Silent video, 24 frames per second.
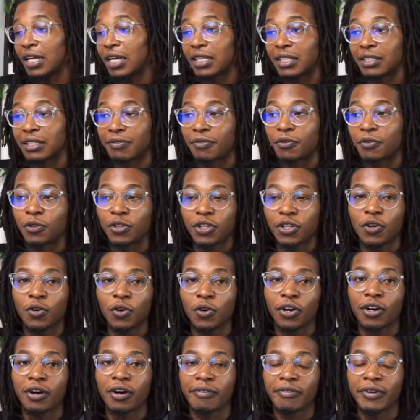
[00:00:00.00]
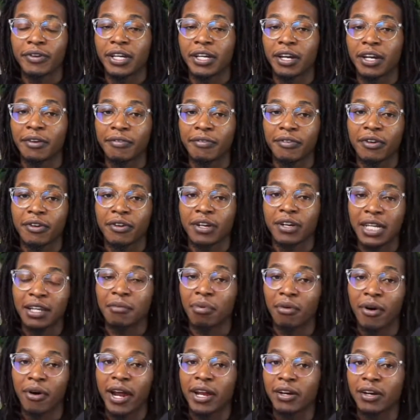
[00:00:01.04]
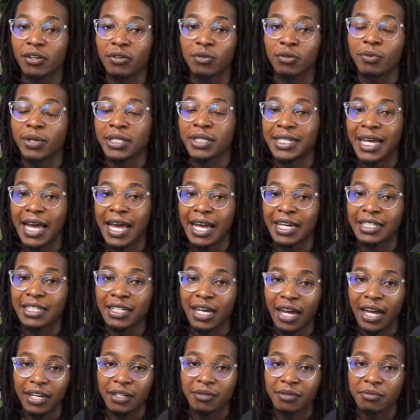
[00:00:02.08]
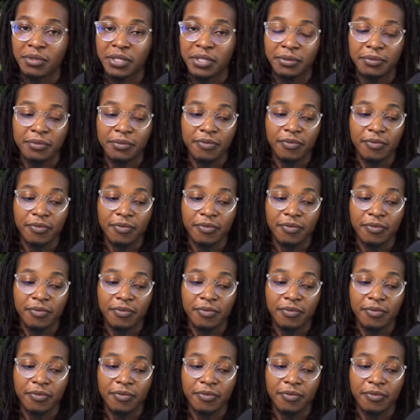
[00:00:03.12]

fourth quarter if, if you're selling brand new with tags items